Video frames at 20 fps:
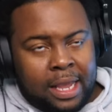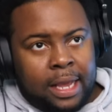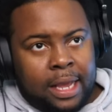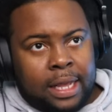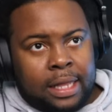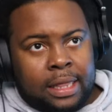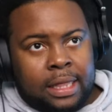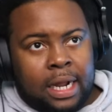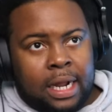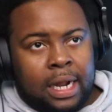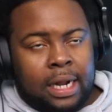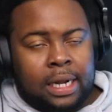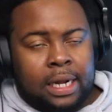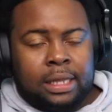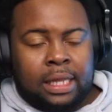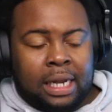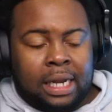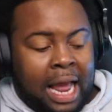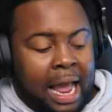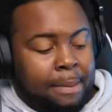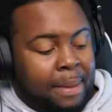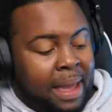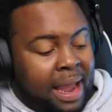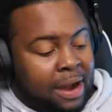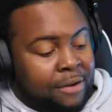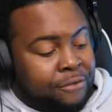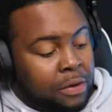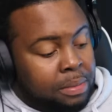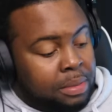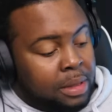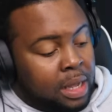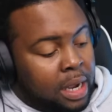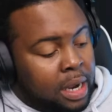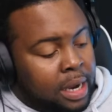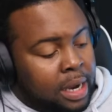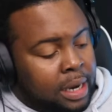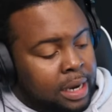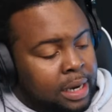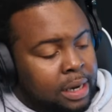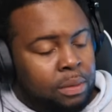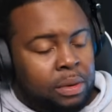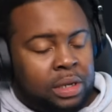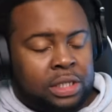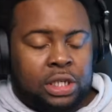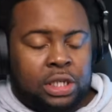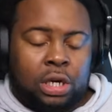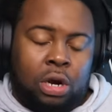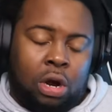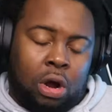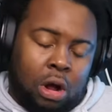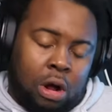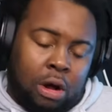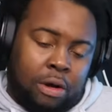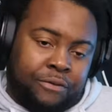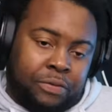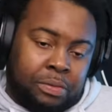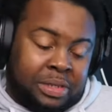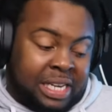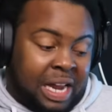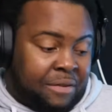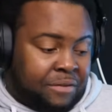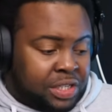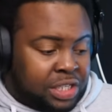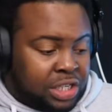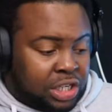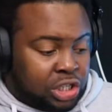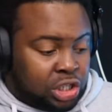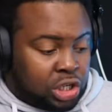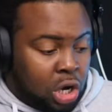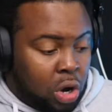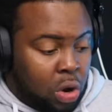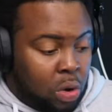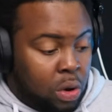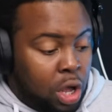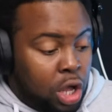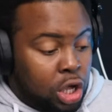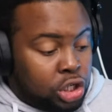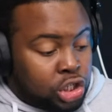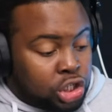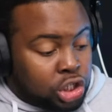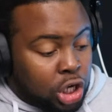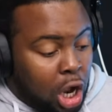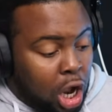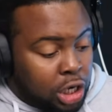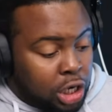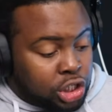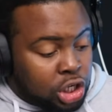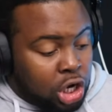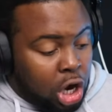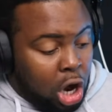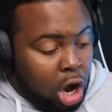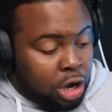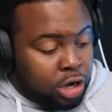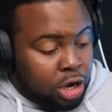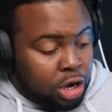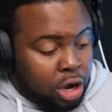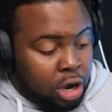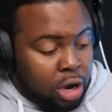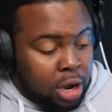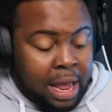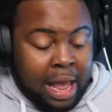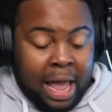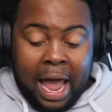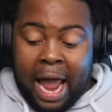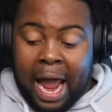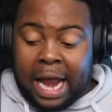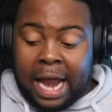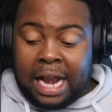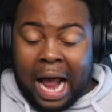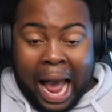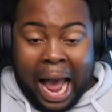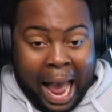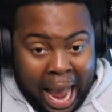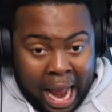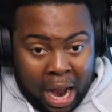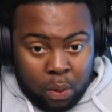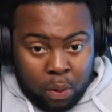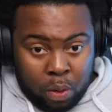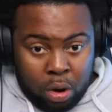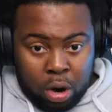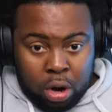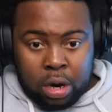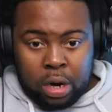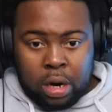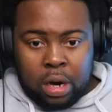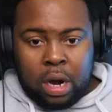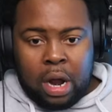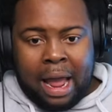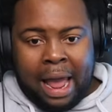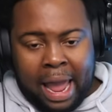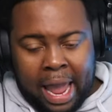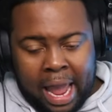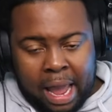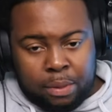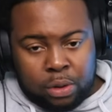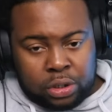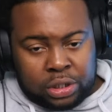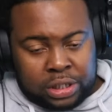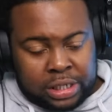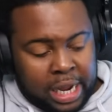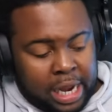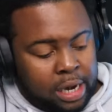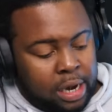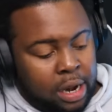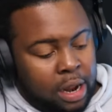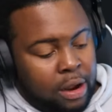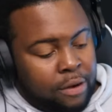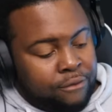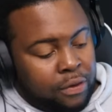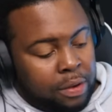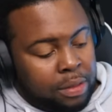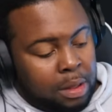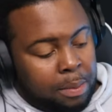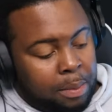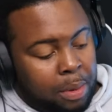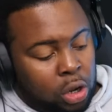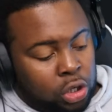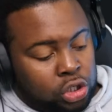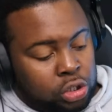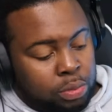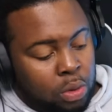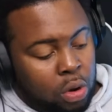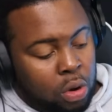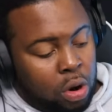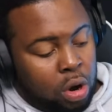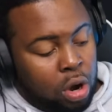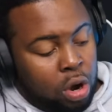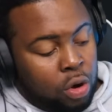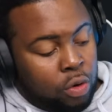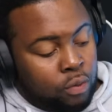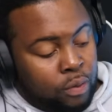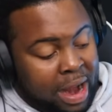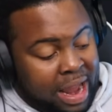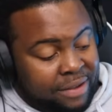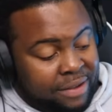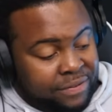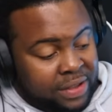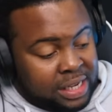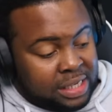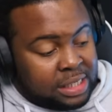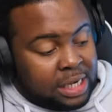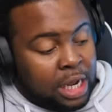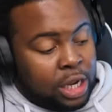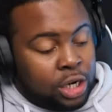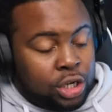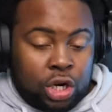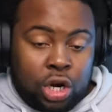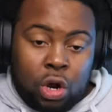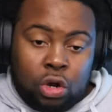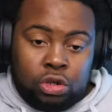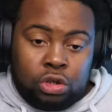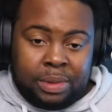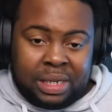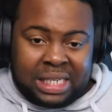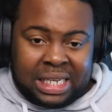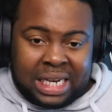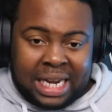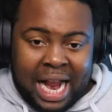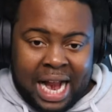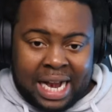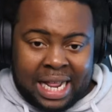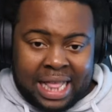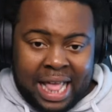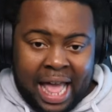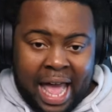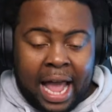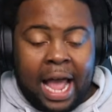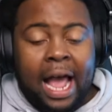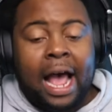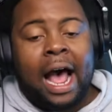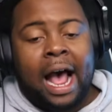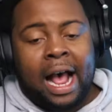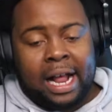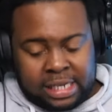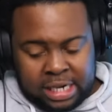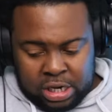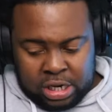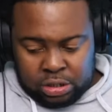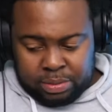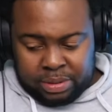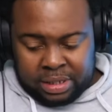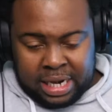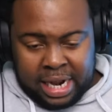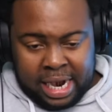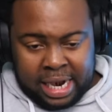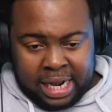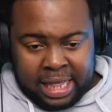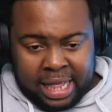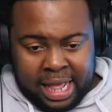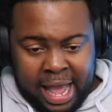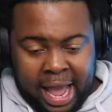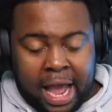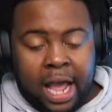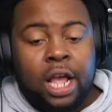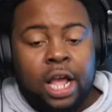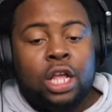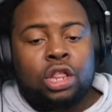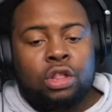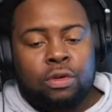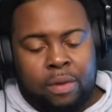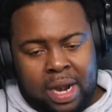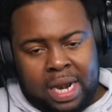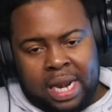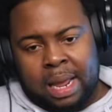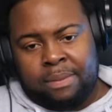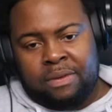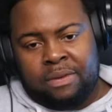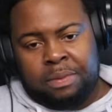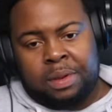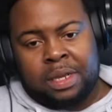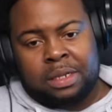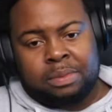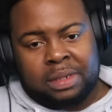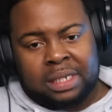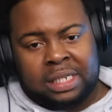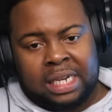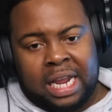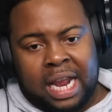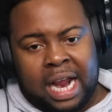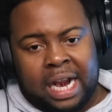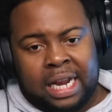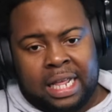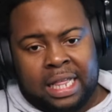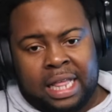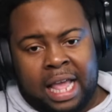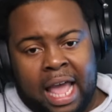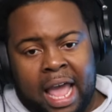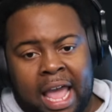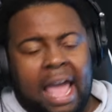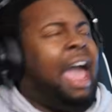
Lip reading: the linebacker from the, what's it called, from San Francisco. Sauce Gardner and our Hamilton from the Baltimore Ravens. Do you know who's missing out of that? I'll tell you who's missing out of that. The reigning MVP is missing out of that.